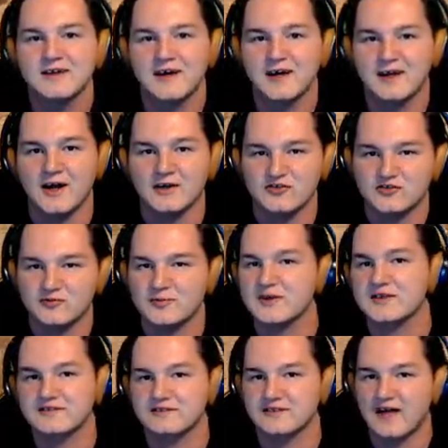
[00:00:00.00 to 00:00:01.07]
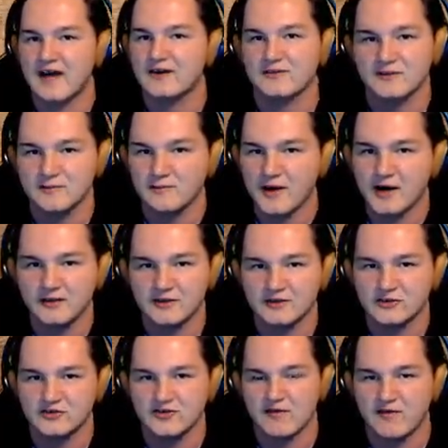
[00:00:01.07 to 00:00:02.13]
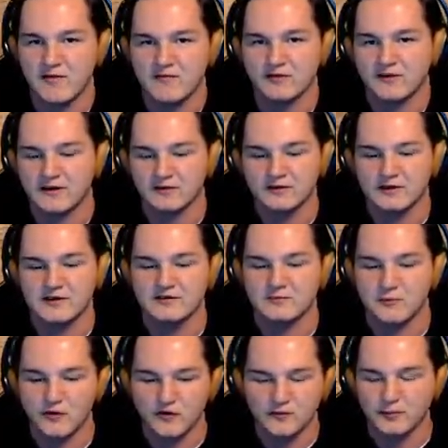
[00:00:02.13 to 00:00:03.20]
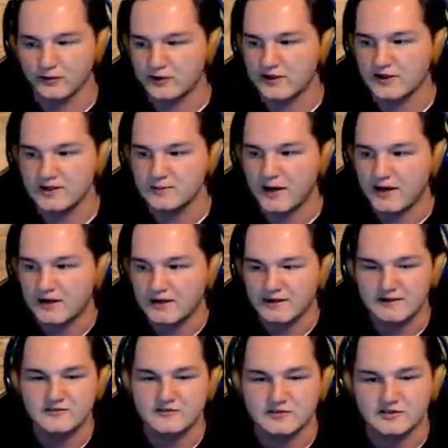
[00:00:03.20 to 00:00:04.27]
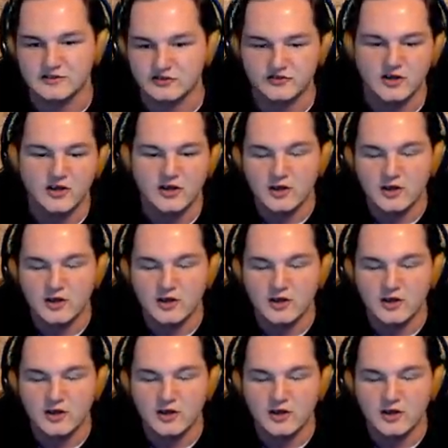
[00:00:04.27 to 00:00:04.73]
and not just be a slacker about it and just have everything linked to multiple key bindings and just